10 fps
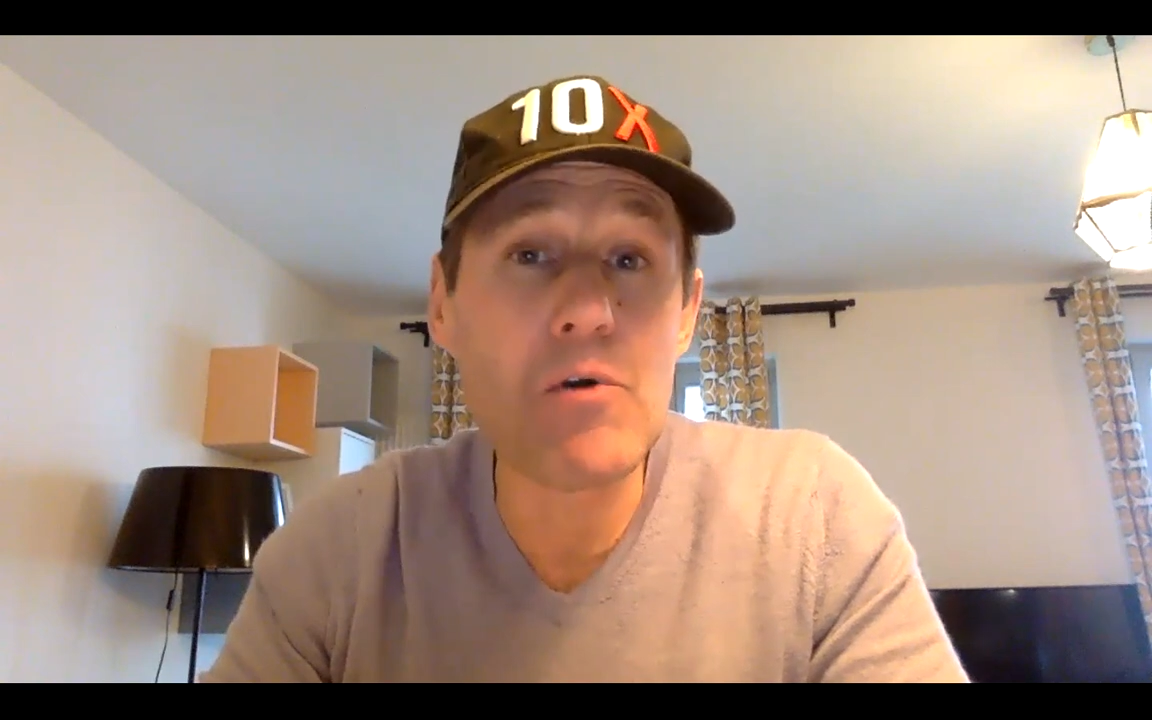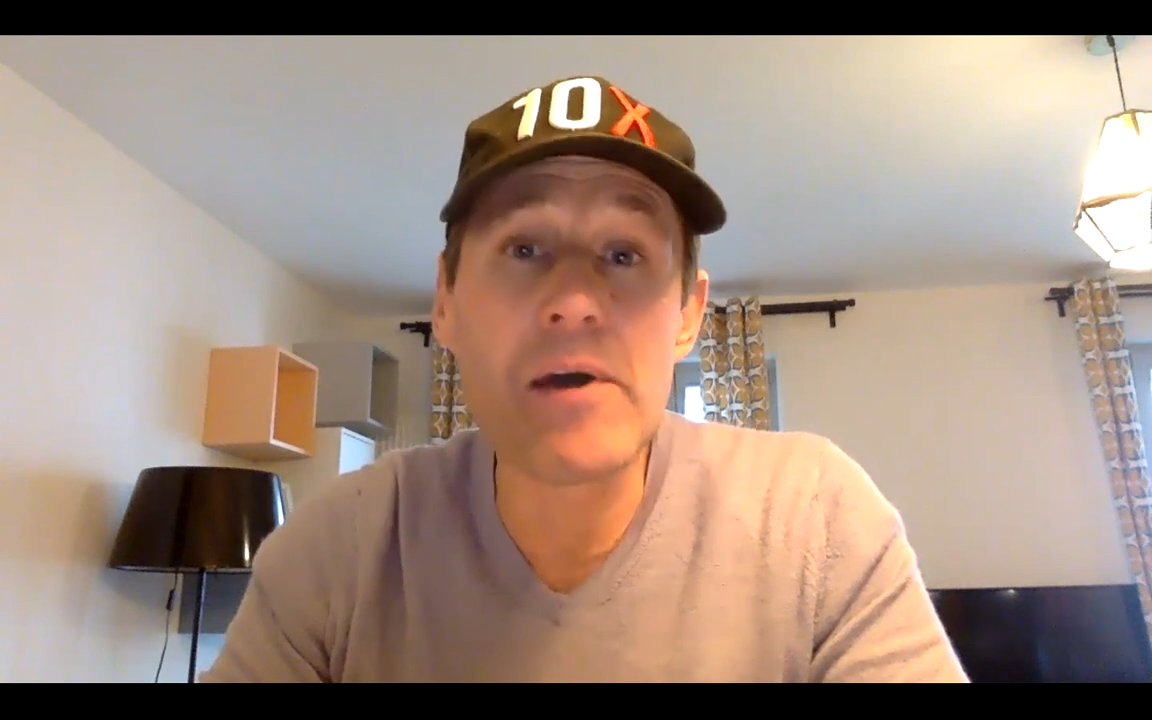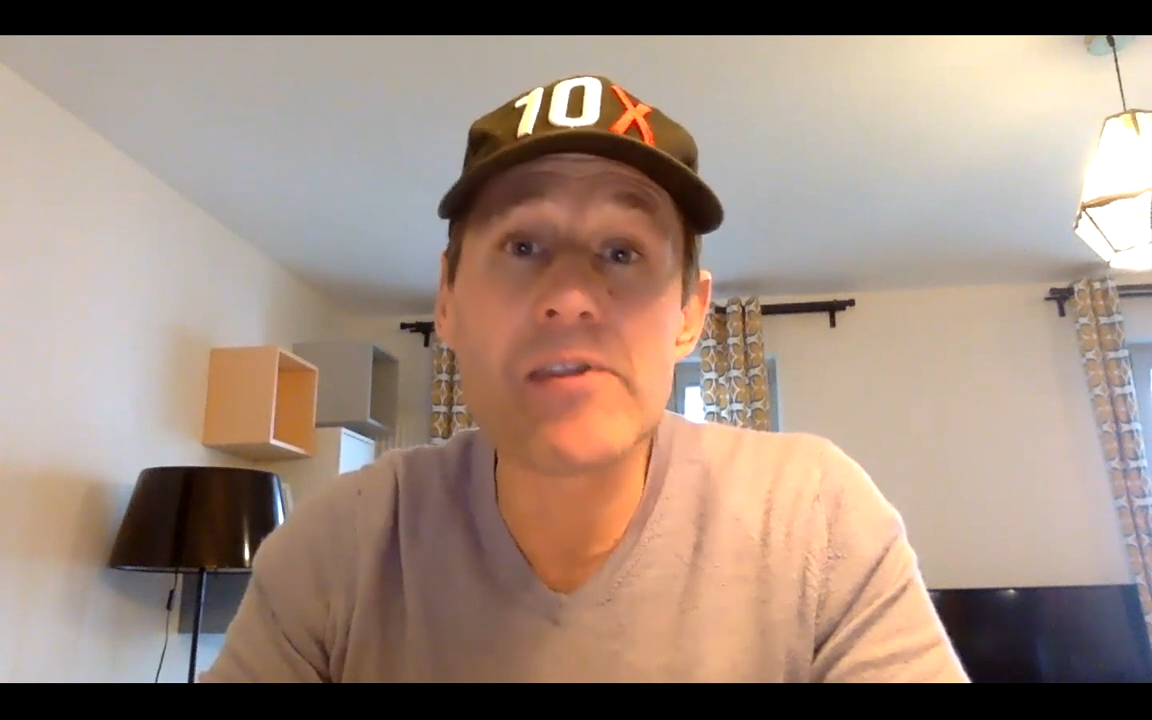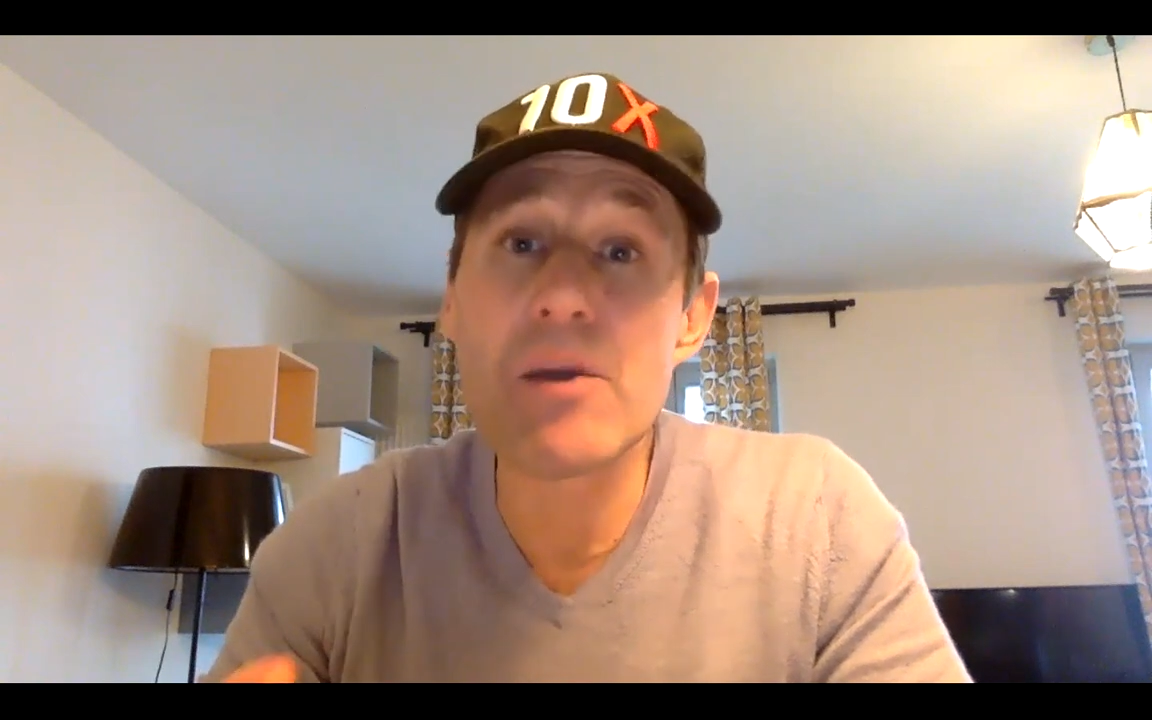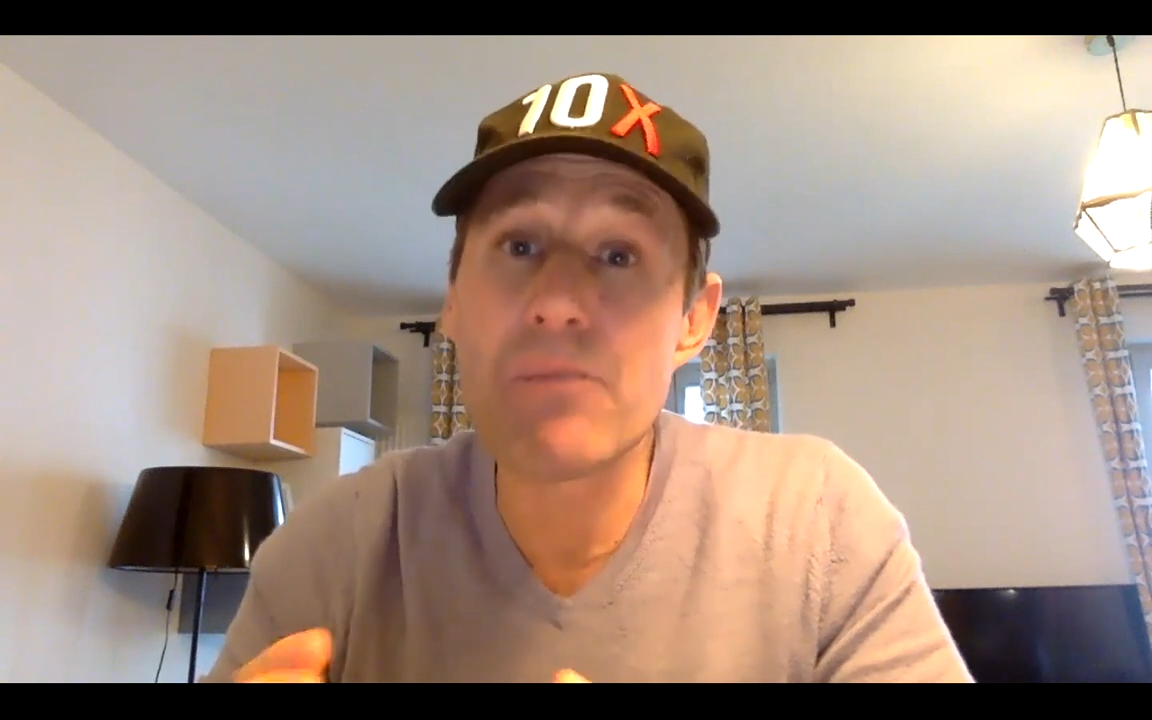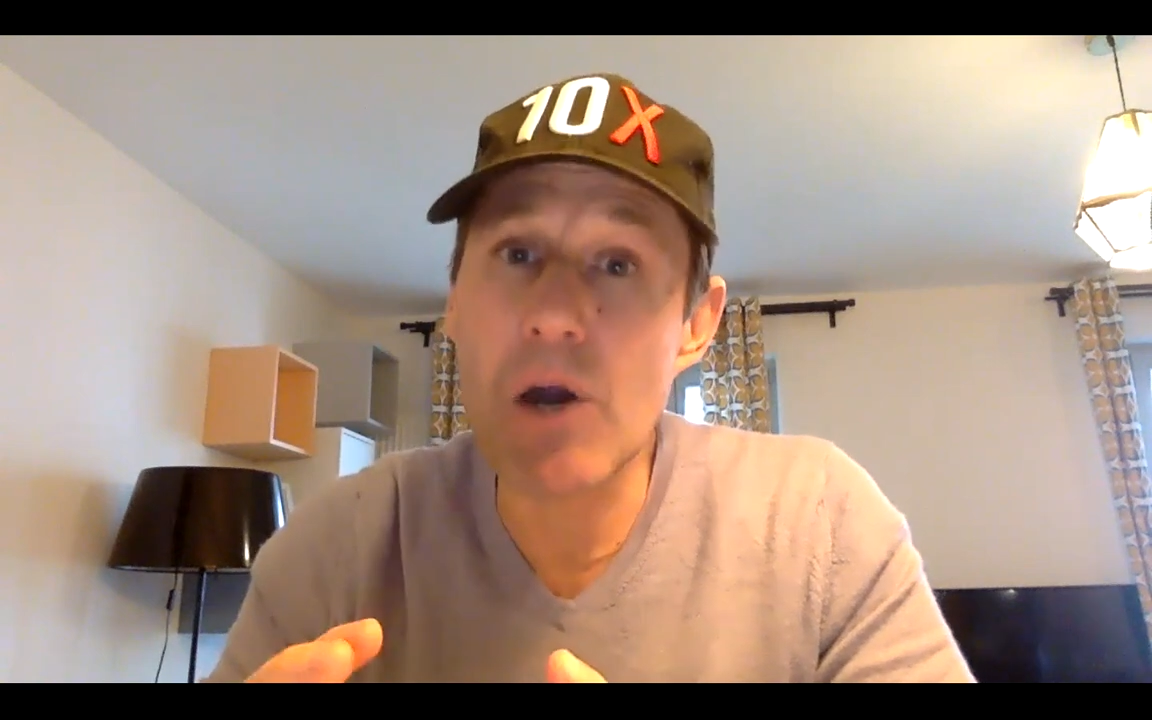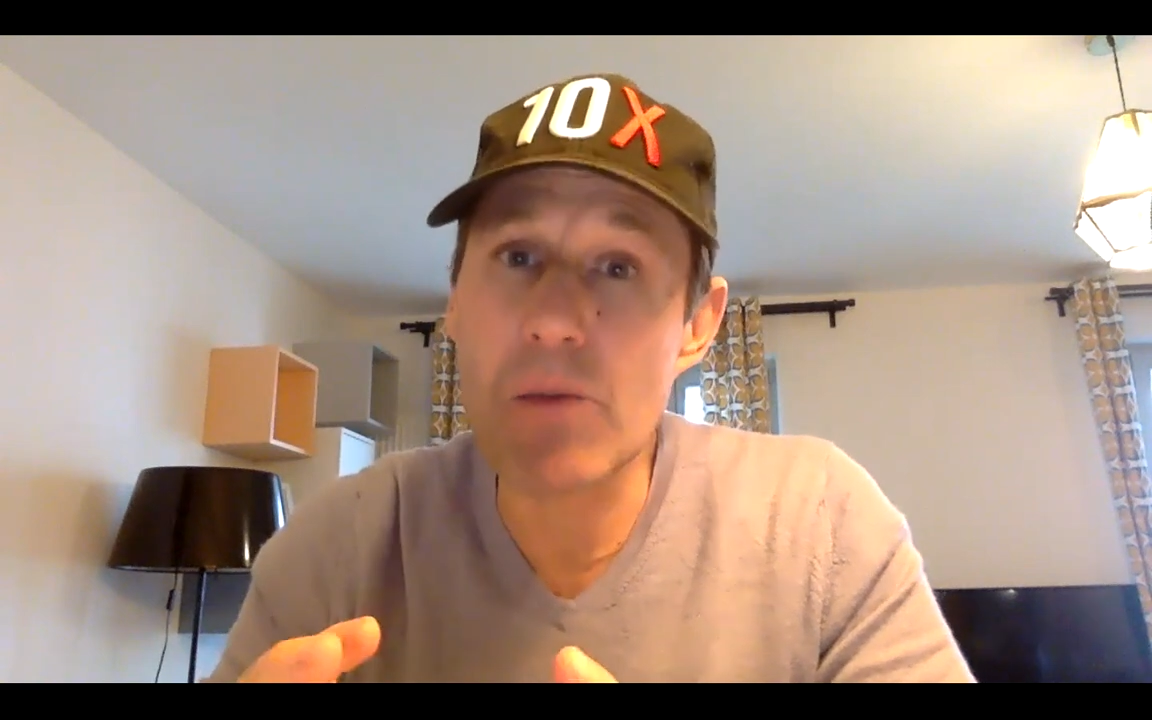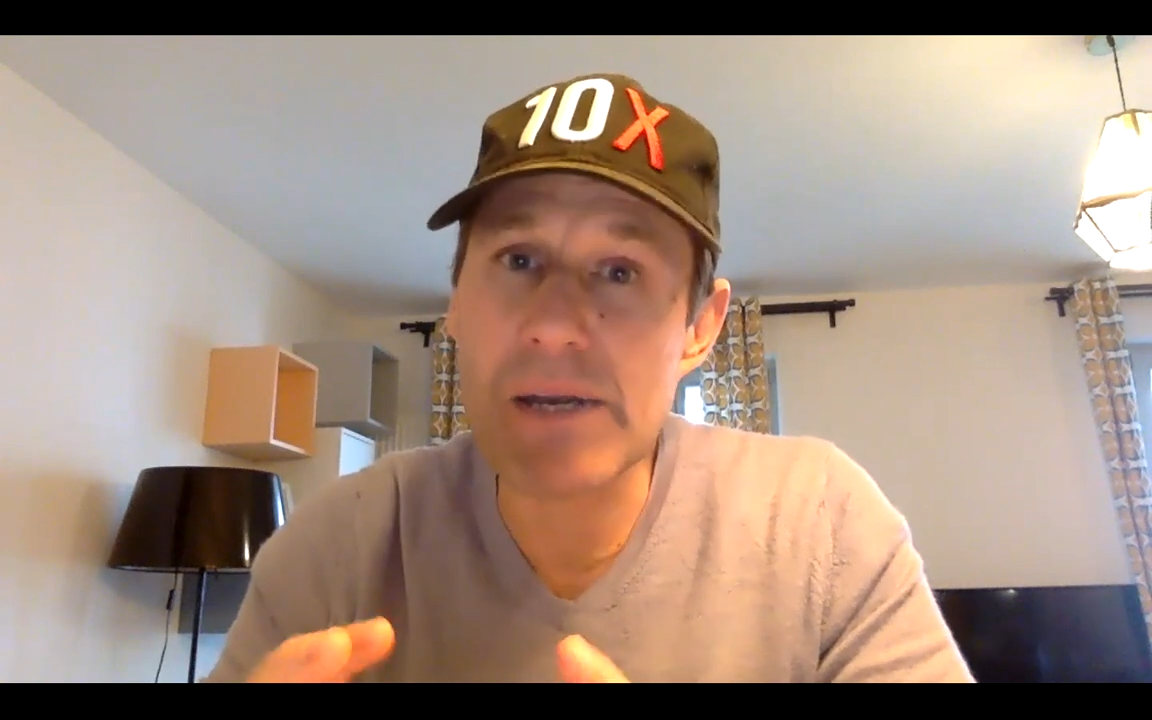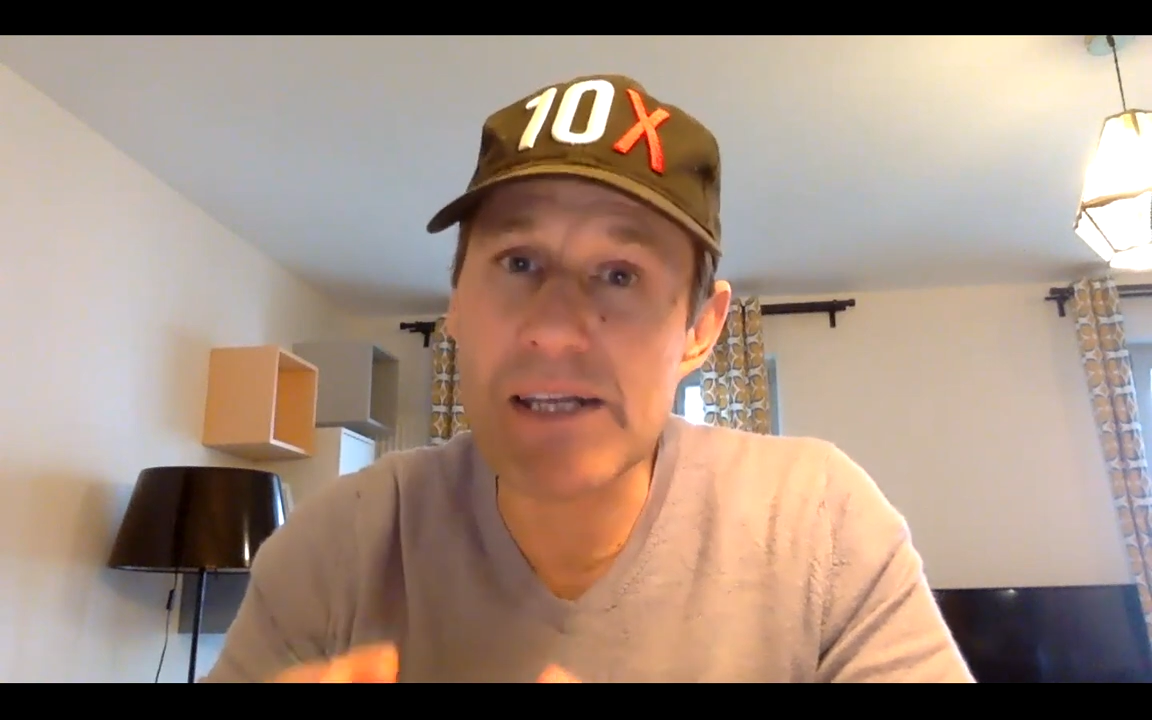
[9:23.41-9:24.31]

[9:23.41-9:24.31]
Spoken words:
about the apartment